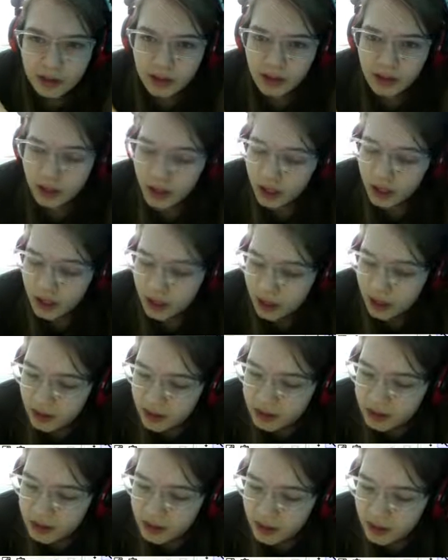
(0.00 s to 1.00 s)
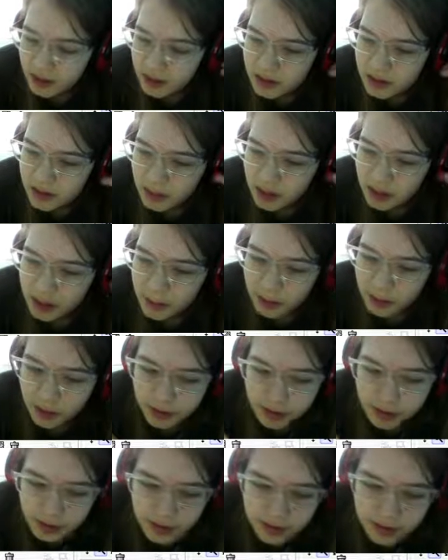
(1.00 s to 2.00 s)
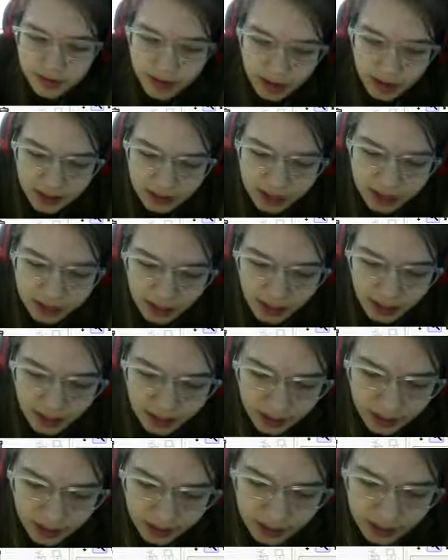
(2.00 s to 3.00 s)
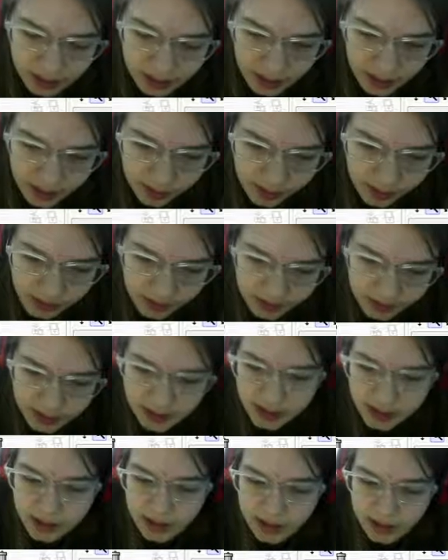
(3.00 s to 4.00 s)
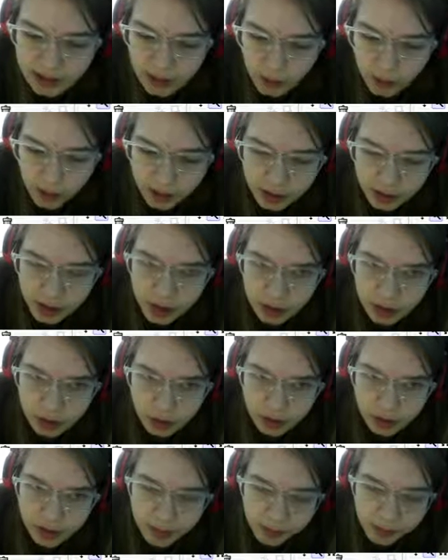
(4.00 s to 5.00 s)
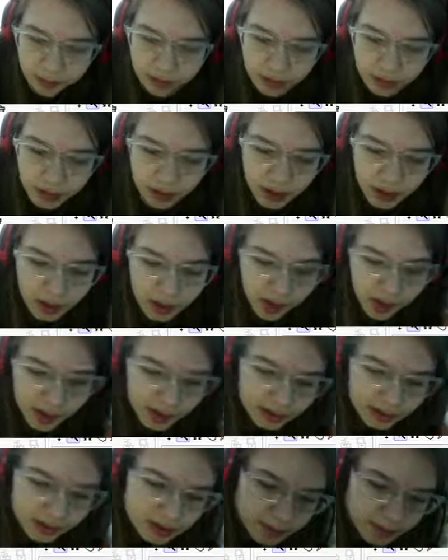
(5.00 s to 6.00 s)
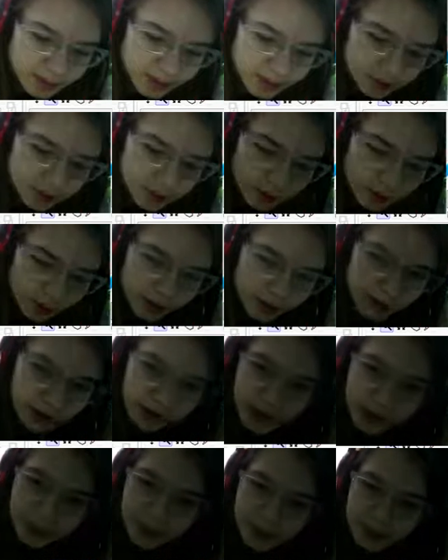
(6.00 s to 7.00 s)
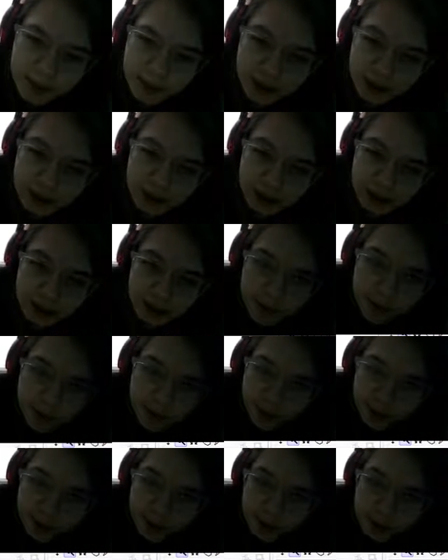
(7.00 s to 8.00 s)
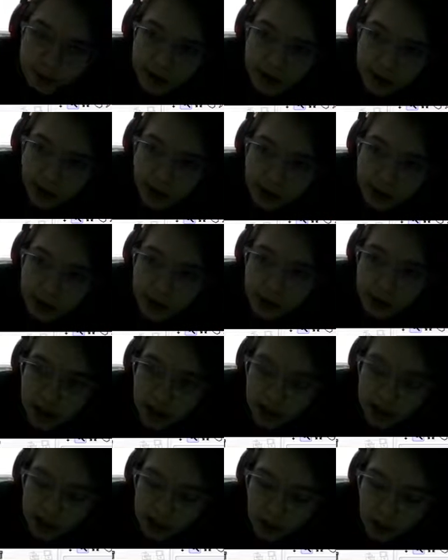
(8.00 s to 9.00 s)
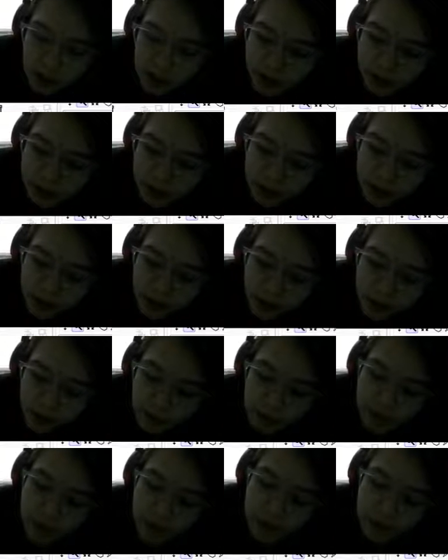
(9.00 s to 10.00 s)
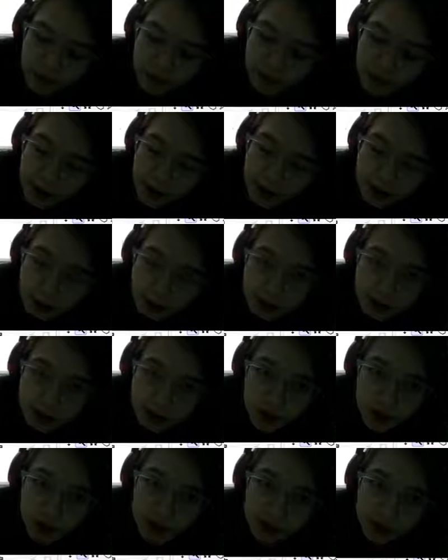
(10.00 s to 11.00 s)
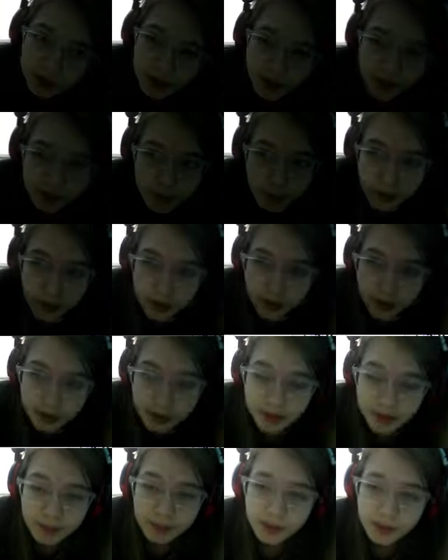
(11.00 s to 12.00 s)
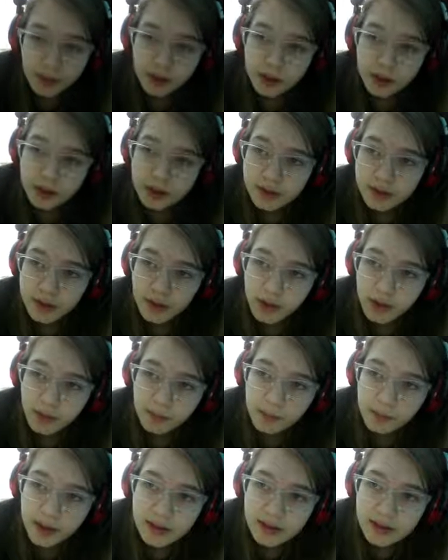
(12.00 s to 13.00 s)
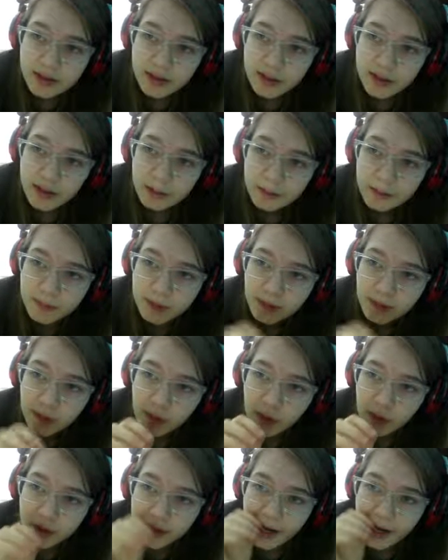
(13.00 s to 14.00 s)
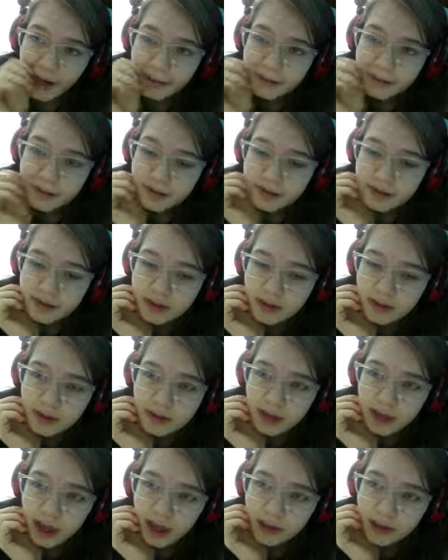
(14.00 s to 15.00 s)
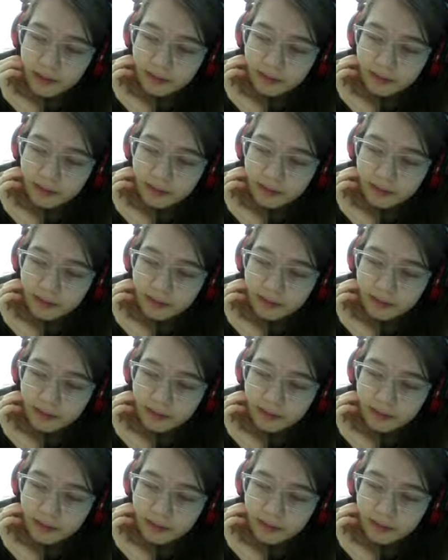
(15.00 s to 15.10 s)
And so they both live side by side, and Arian is the one that destroyed the moon. And that's a bit of a spoiler. I'm going to be putting a spoiler when it actually is opening. So from here on, there's going to be a lot of spoilers. So basically, what happens is that